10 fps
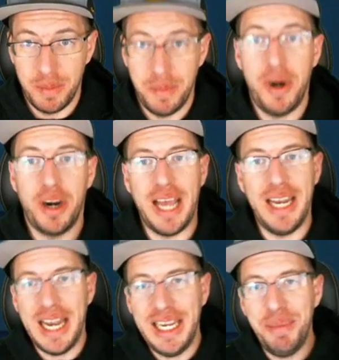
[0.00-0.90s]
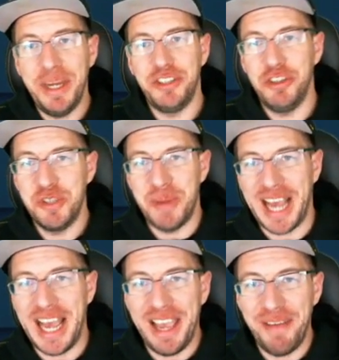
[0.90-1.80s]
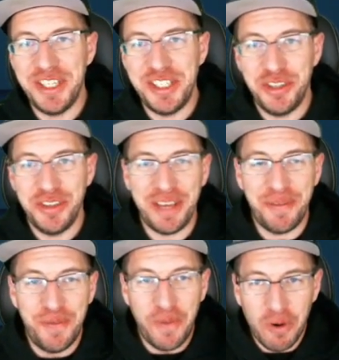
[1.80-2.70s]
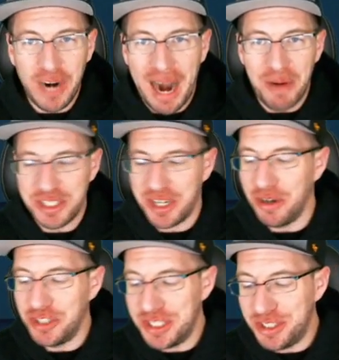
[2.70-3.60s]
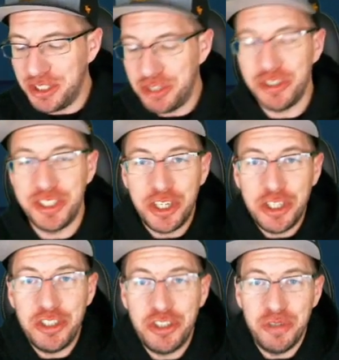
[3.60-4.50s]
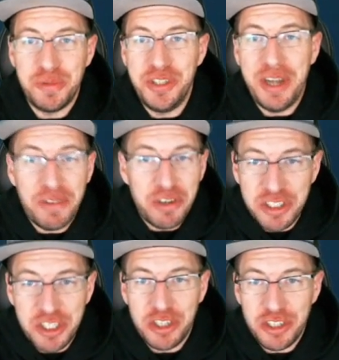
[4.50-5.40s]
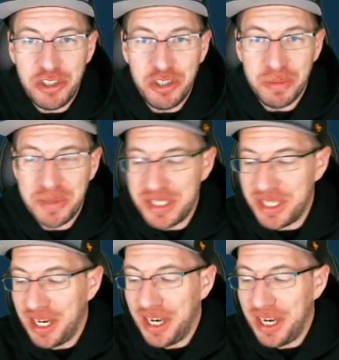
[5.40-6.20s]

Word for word: Mark, I, I need my troops back. I gave it to you like four hours ago. Just just return the troops. You never return the troops.